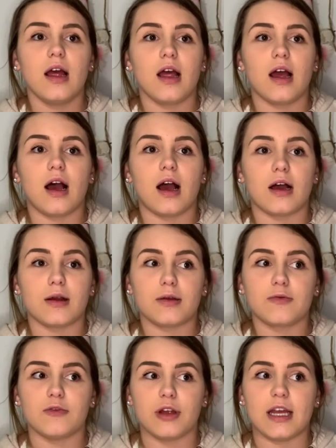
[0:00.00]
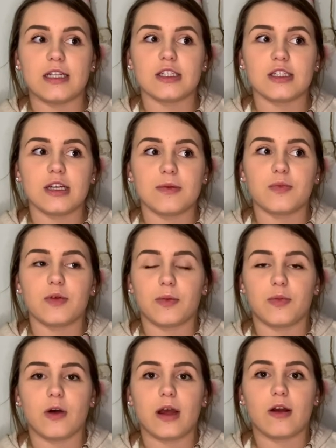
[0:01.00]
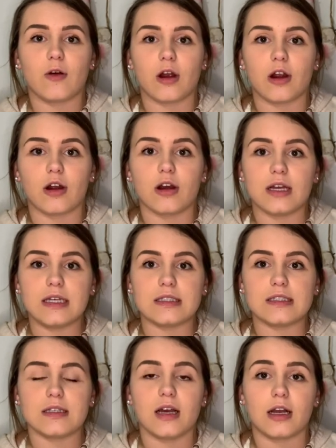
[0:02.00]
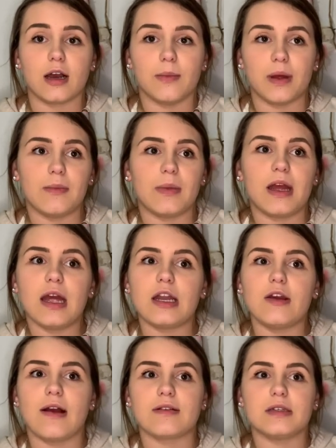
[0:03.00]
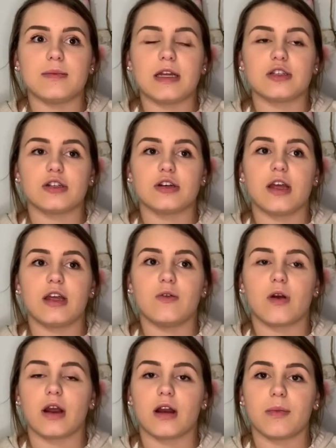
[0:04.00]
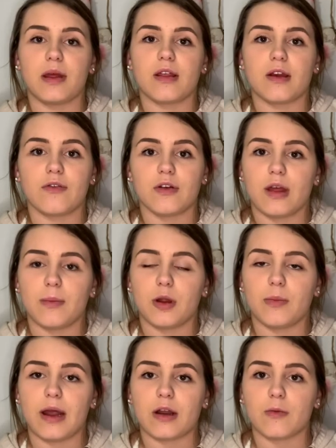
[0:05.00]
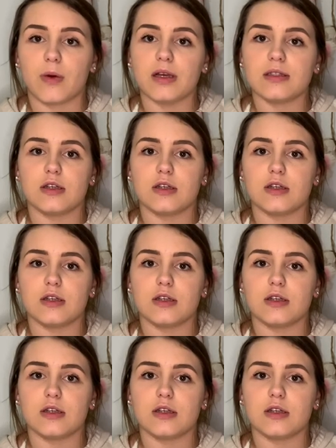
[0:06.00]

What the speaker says: a relationship with a boy or a girl is a commitment, and you have to make sure that you are going to be there for them no matter what.